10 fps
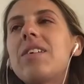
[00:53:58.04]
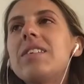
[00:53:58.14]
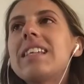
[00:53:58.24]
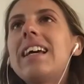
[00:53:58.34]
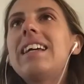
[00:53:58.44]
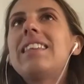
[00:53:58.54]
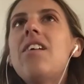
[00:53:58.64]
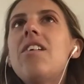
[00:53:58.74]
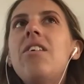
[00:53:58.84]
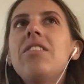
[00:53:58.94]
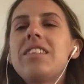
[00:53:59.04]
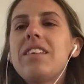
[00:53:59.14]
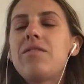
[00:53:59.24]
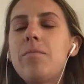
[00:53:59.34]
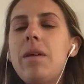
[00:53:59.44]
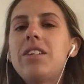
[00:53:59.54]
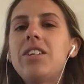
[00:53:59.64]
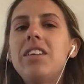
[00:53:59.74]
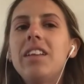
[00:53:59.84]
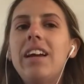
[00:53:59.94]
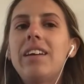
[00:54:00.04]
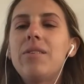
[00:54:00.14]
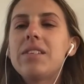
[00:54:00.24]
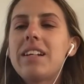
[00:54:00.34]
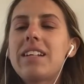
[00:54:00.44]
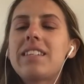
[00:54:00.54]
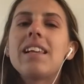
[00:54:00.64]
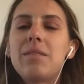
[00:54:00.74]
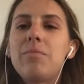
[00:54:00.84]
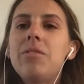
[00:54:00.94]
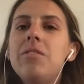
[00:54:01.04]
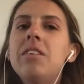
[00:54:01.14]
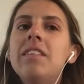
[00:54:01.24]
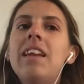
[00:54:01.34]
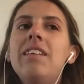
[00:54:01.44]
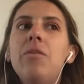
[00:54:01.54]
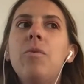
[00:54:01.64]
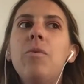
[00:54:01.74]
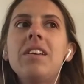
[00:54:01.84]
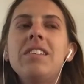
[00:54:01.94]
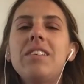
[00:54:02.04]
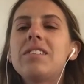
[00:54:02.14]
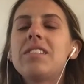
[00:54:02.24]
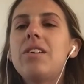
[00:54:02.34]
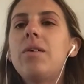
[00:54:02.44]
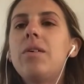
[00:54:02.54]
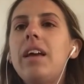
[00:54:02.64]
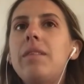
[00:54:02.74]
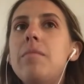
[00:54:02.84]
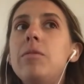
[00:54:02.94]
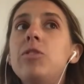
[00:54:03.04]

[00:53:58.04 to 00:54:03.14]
it's like all this information like wasn't accessible, and then if it was, you know, in like maybe